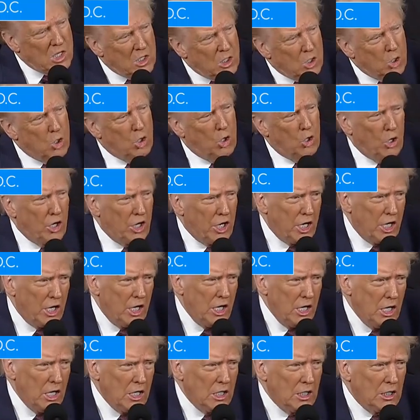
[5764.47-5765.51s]

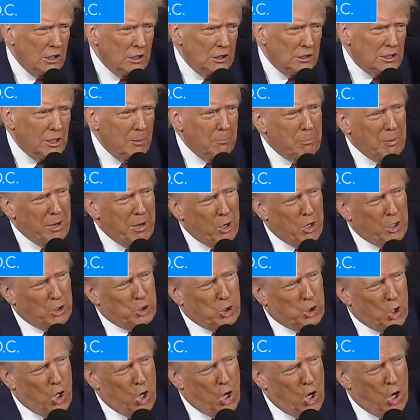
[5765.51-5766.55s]
Corey
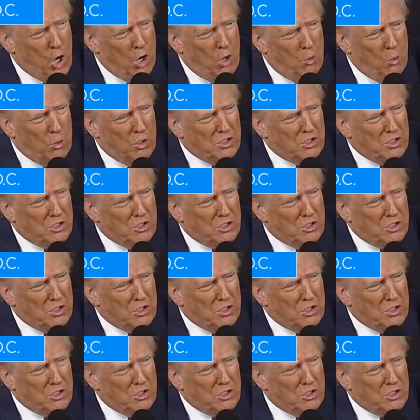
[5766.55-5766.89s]
Comparator